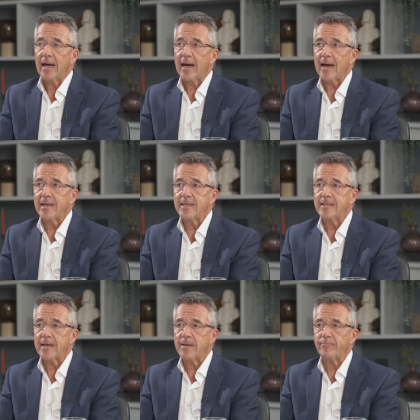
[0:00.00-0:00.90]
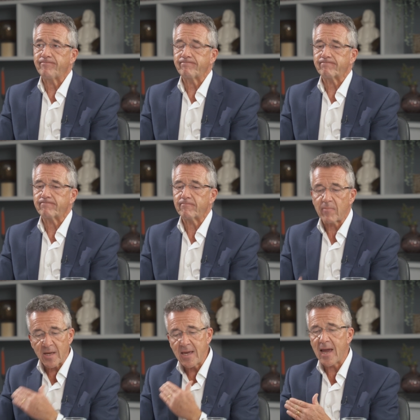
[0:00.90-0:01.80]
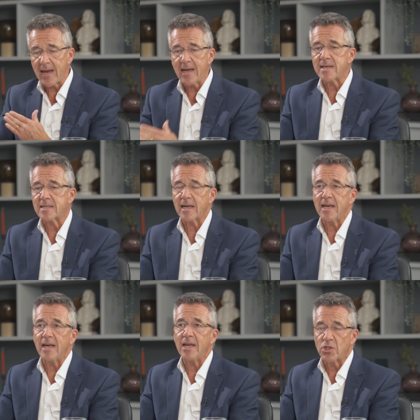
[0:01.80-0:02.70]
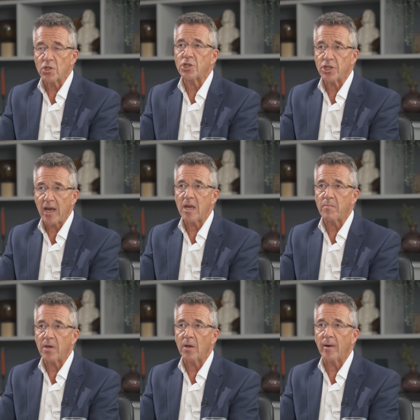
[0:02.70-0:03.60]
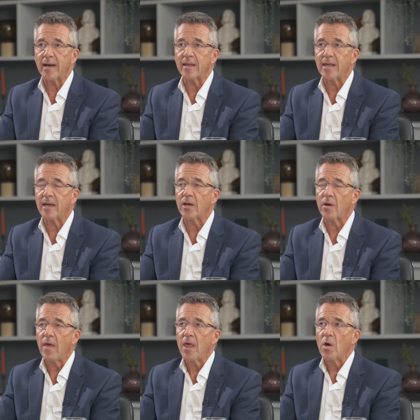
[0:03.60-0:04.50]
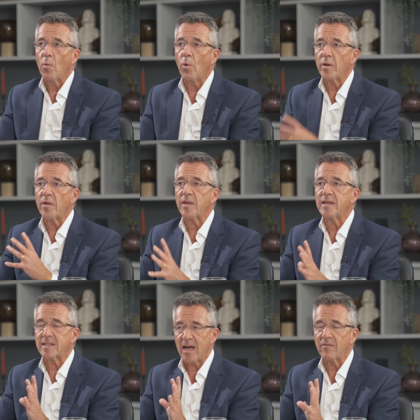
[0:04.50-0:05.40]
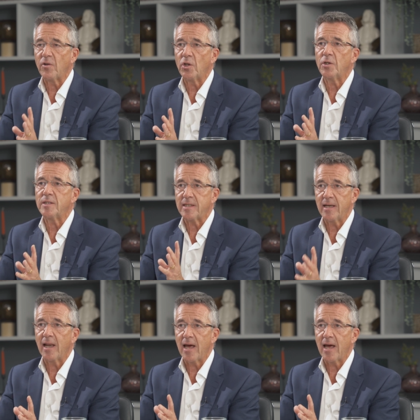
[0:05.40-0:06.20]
And um, yeah, it's, it, it does shape you. And I think one of the things that I've learnt in